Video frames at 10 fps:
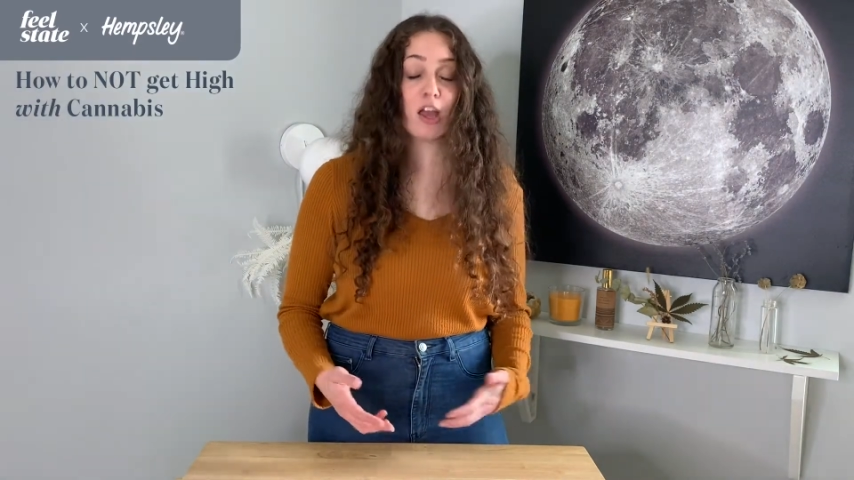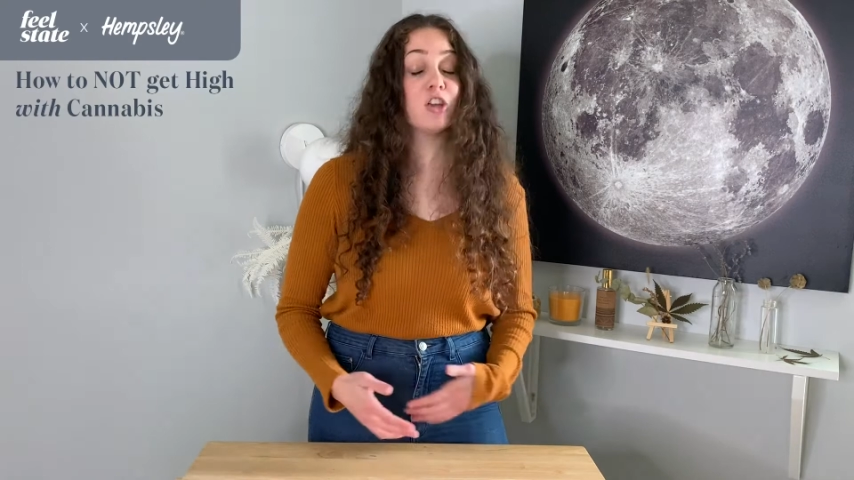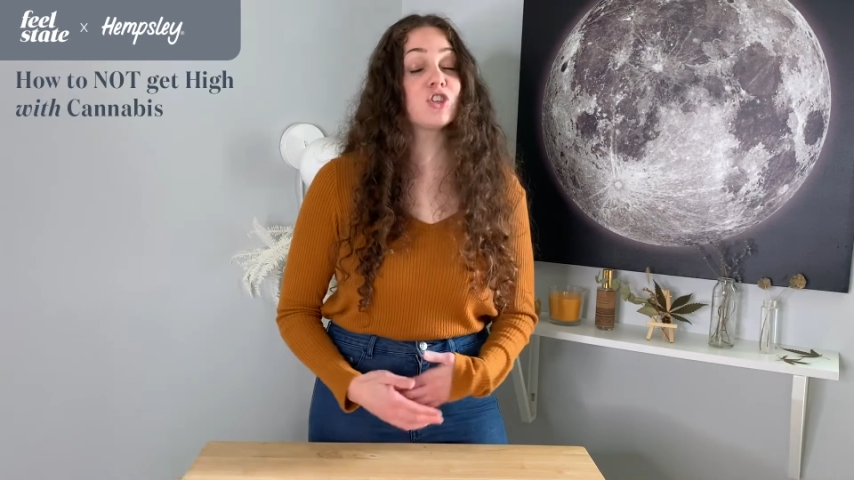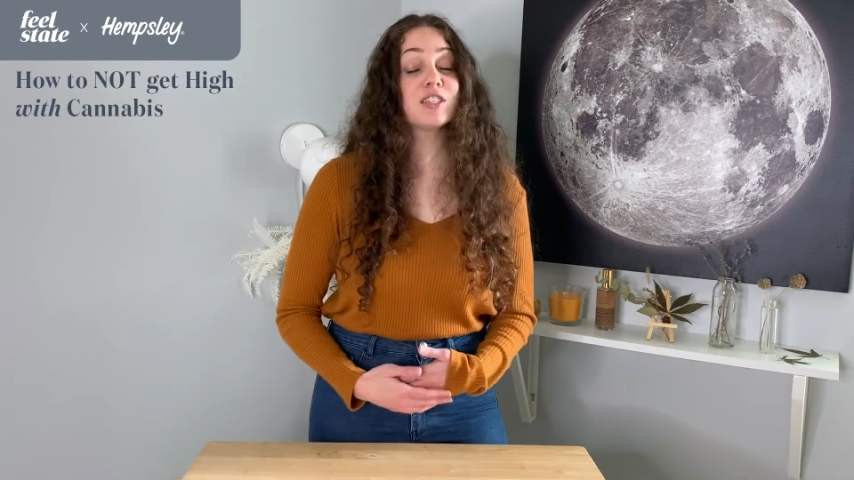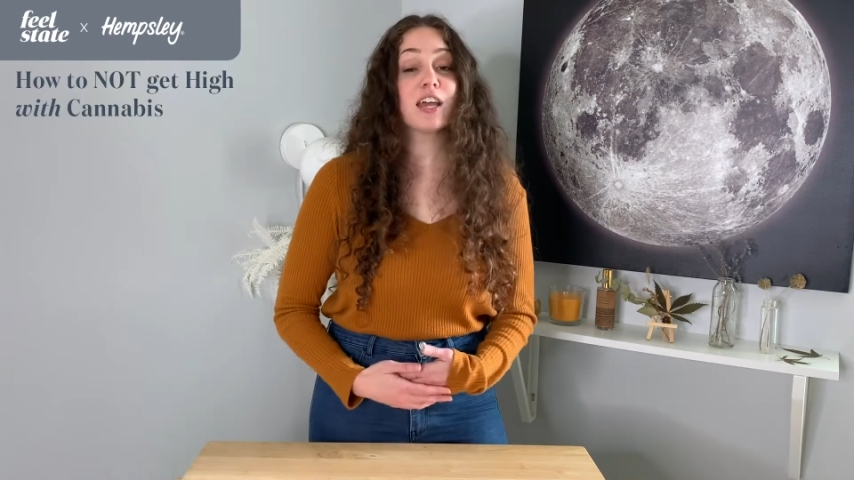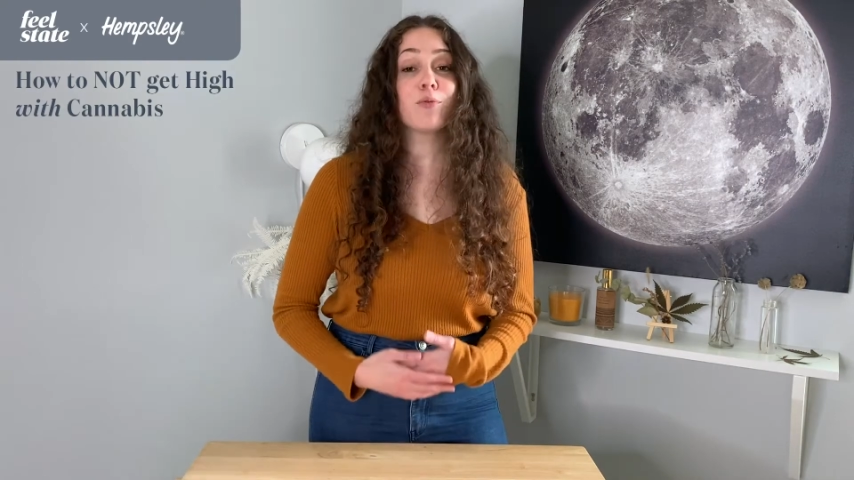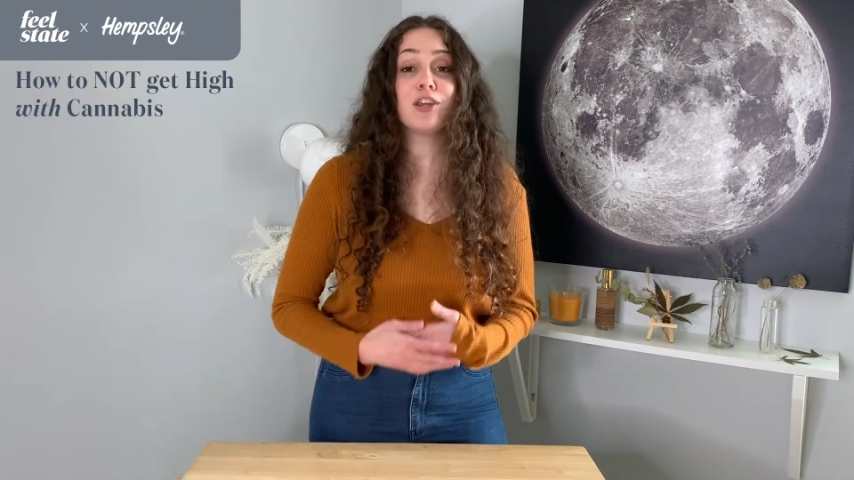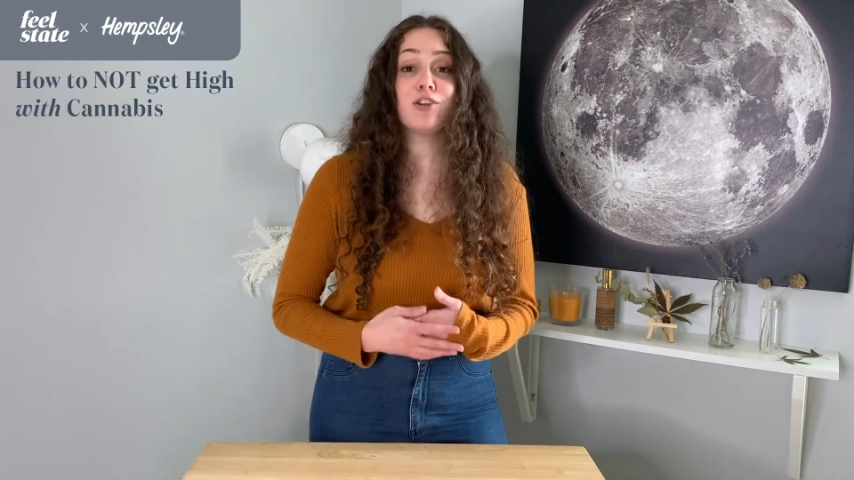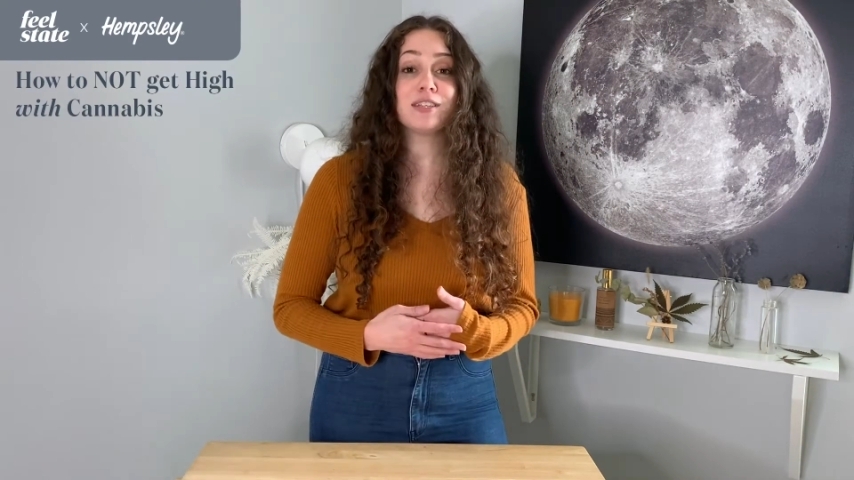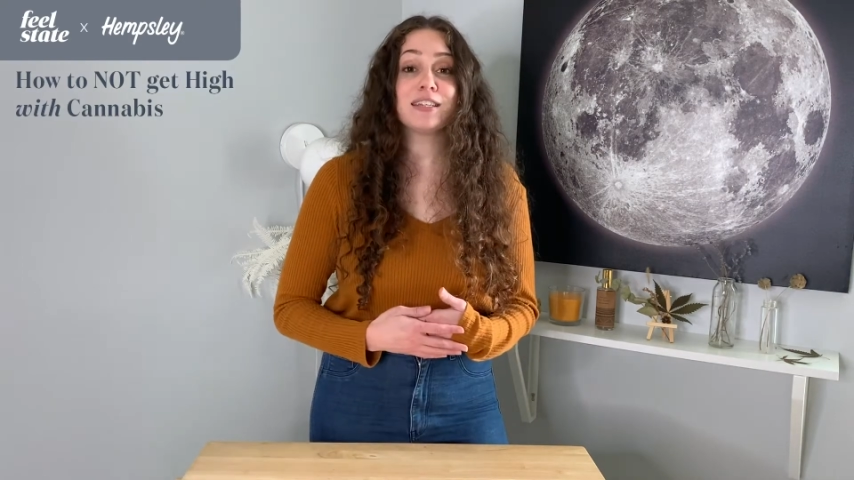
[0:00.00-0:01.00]
just like when
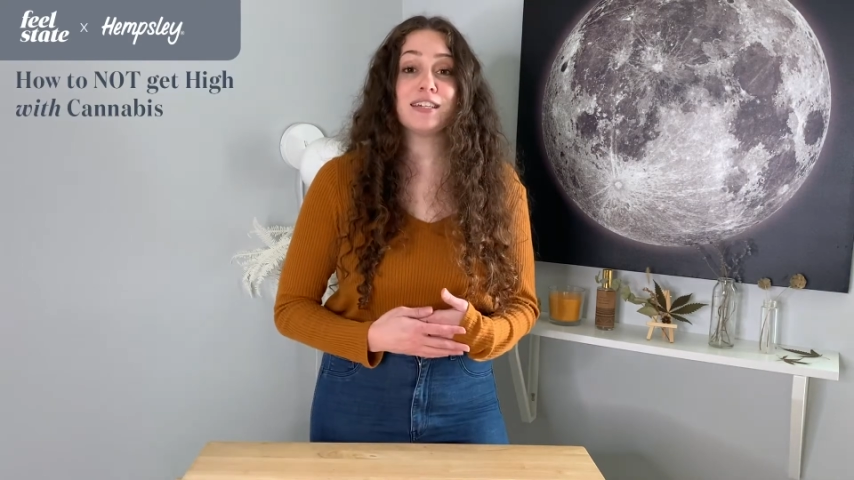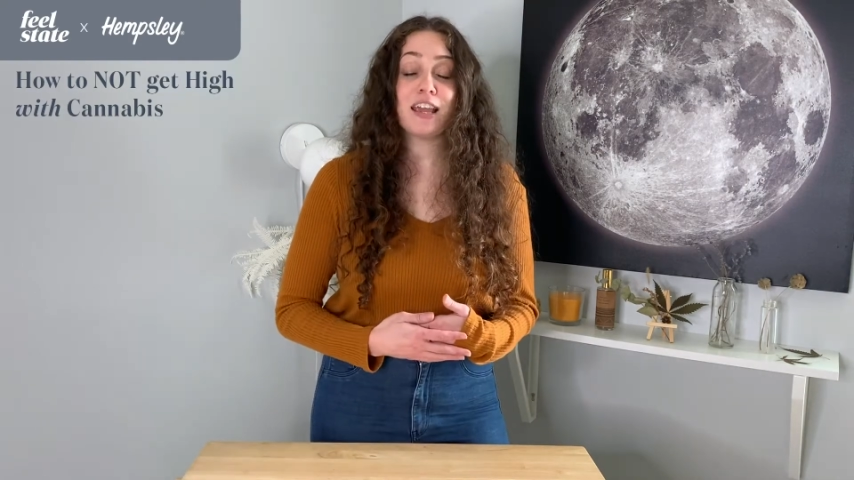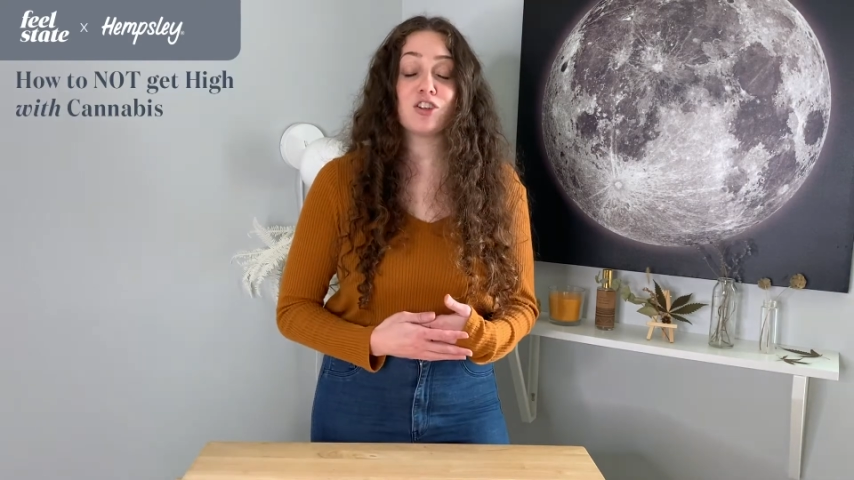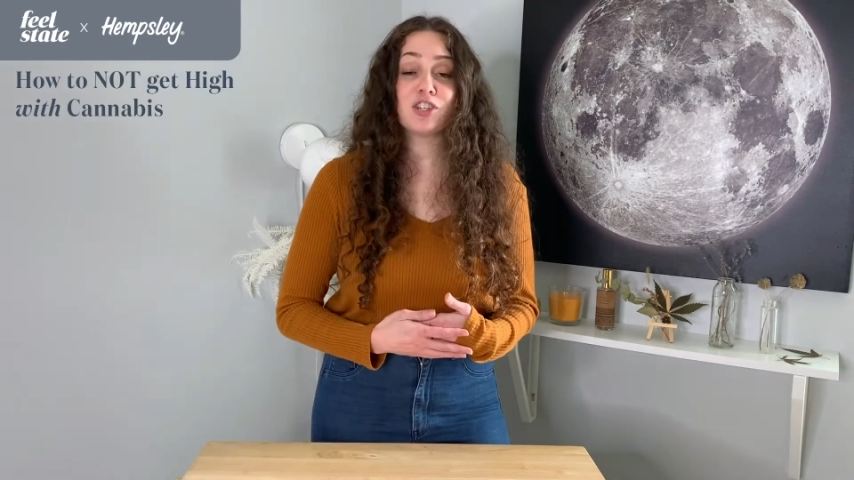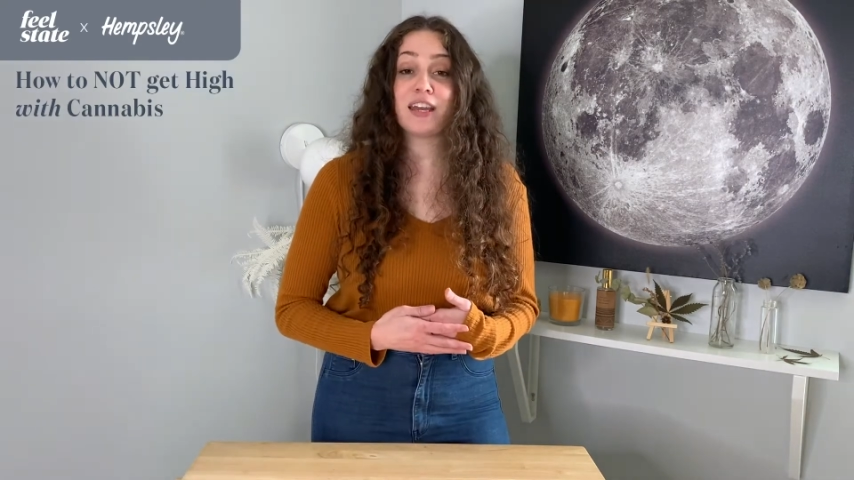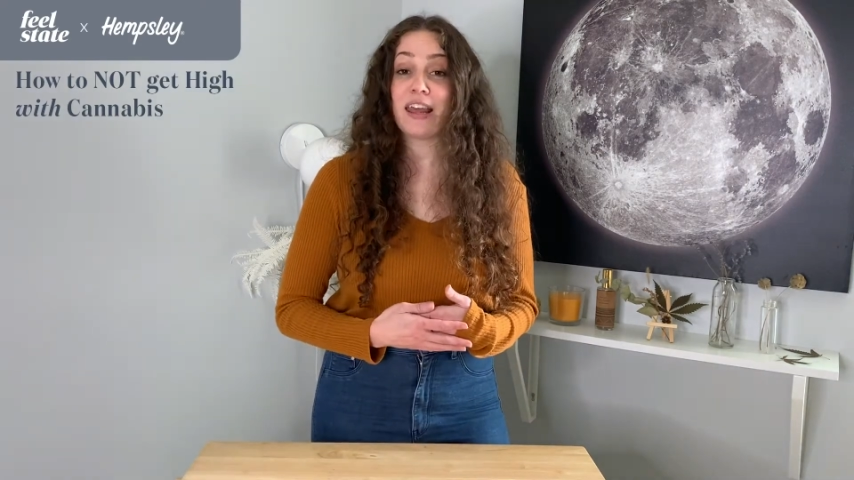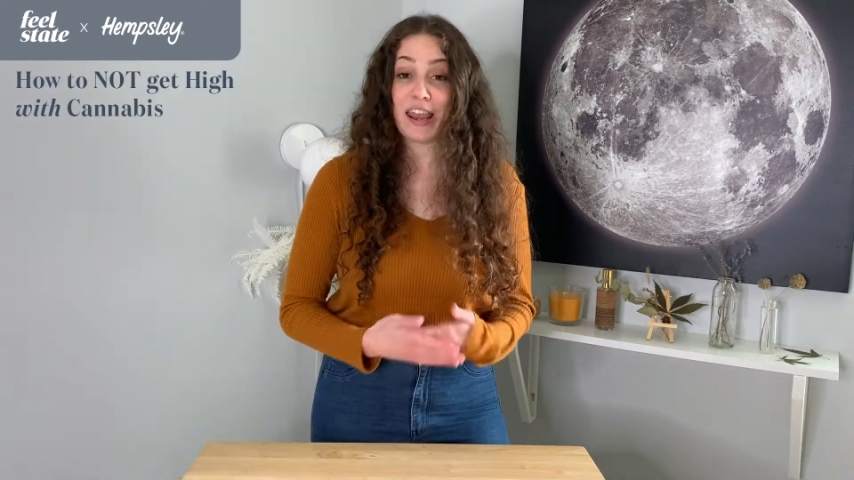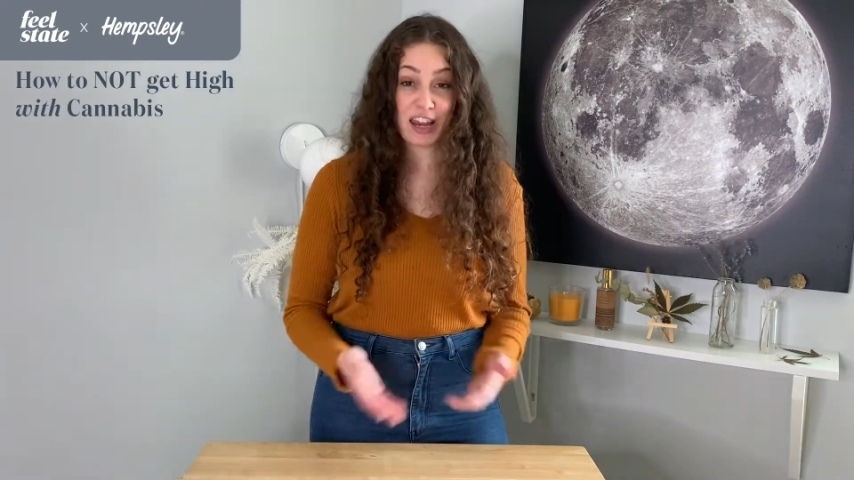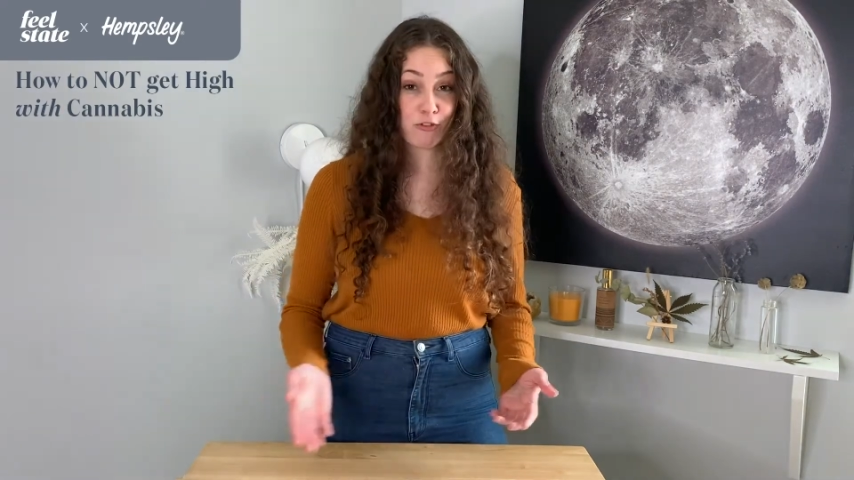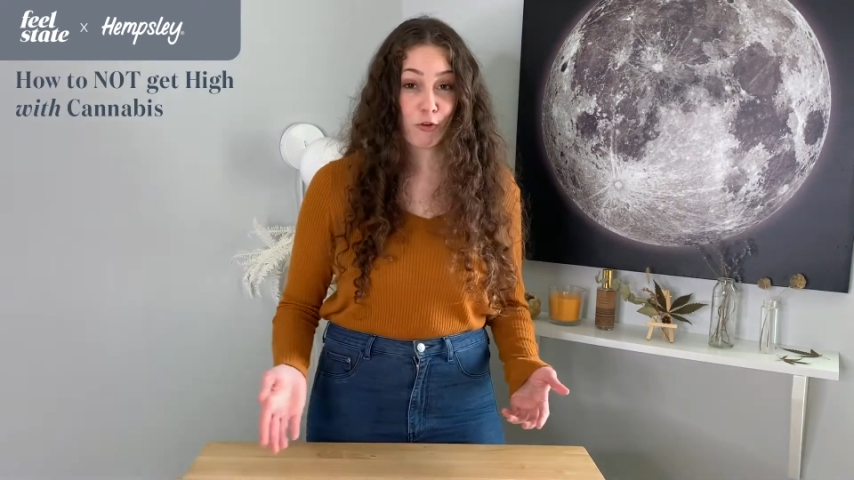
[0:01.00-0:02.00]
using THC in
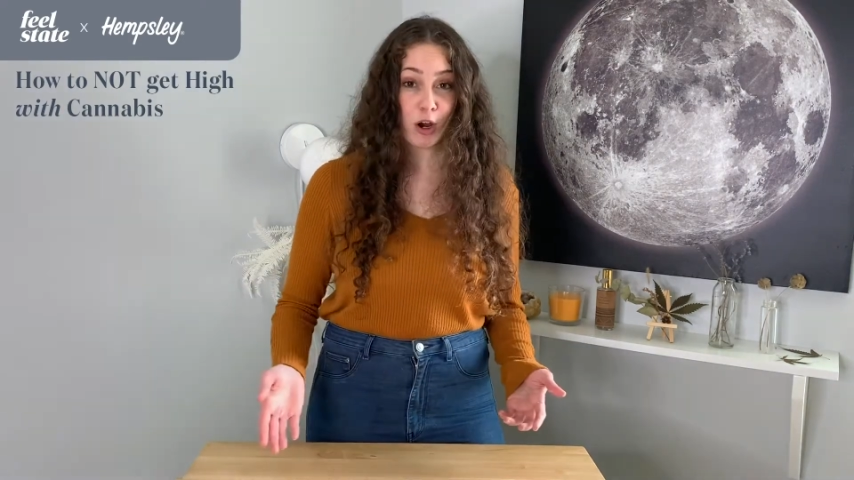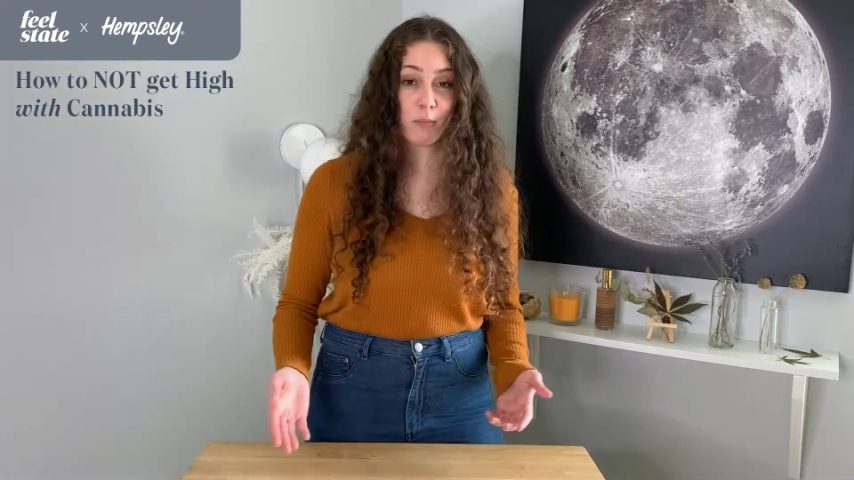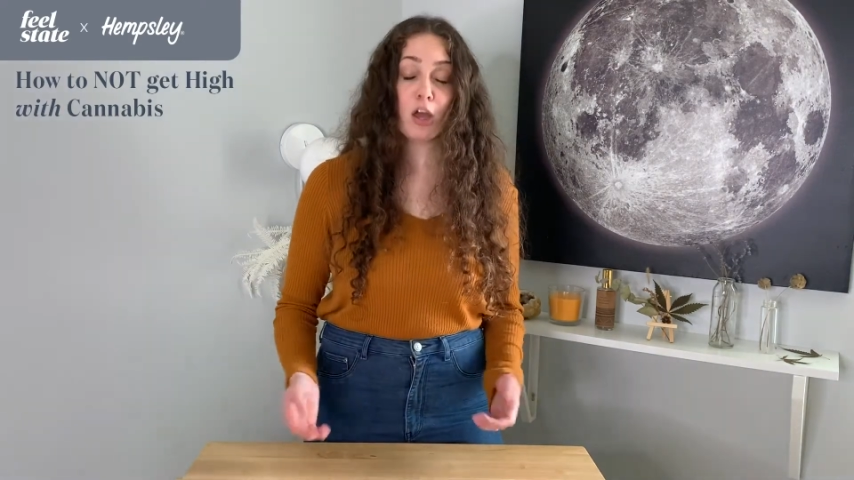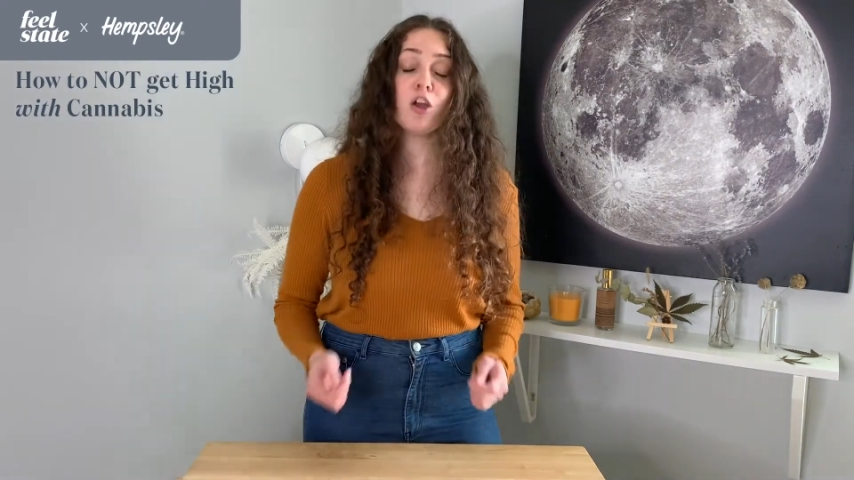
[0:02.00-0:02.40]
any form,